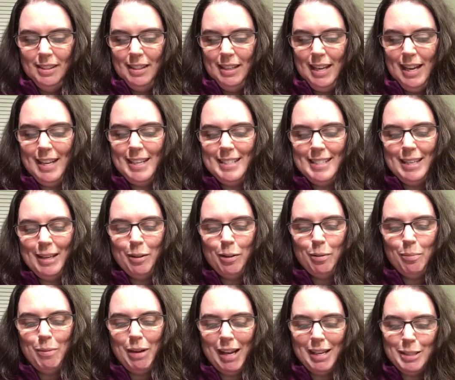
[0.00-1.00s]
and tell
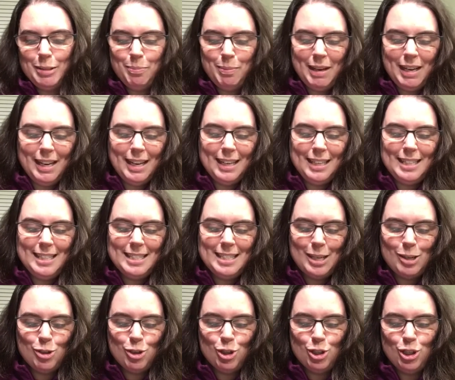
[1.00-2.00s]
them not to pay any
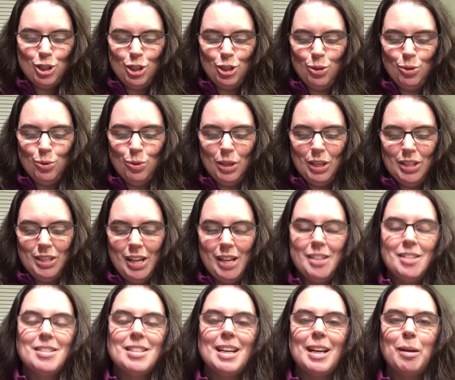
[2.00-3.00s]
attention to you and not
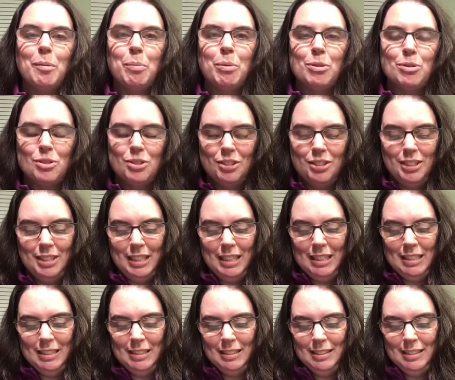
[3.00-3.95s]
to take it personally.